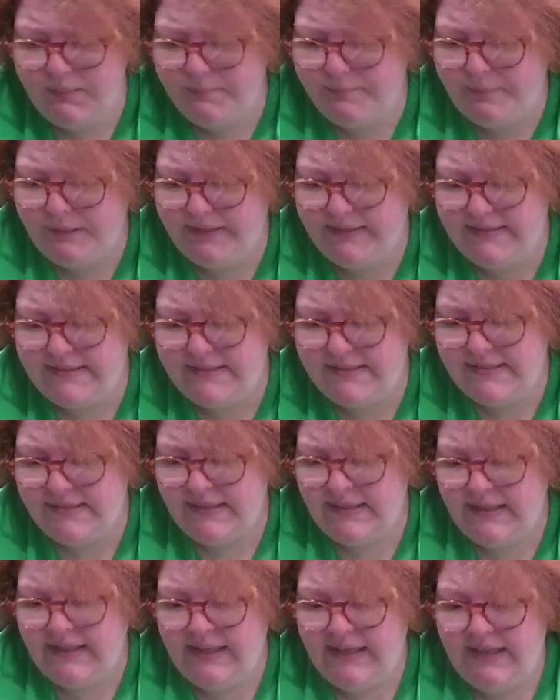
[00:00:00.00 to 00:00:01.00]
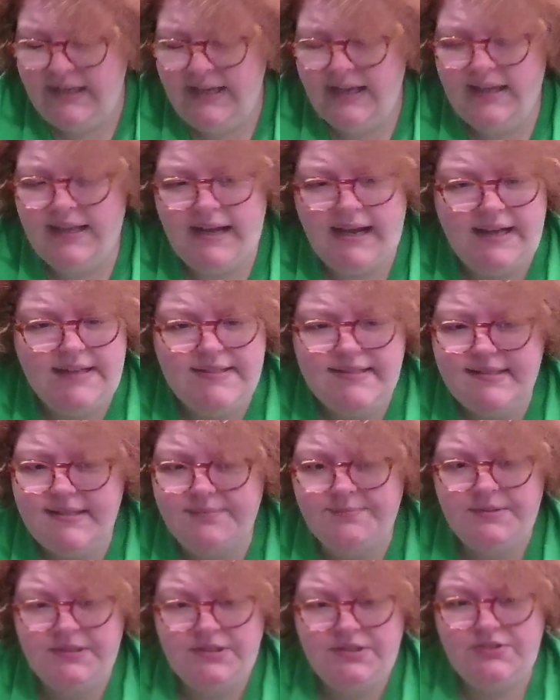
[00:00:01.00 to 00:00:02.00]
But it had
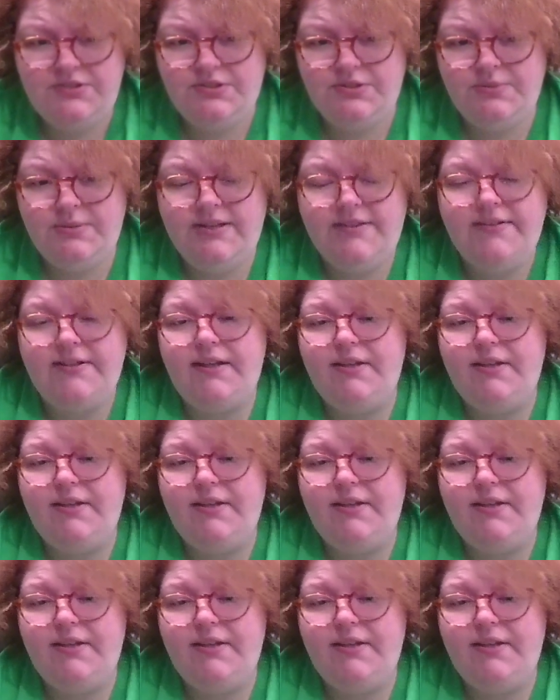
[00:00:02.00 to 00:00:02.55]
something to do with,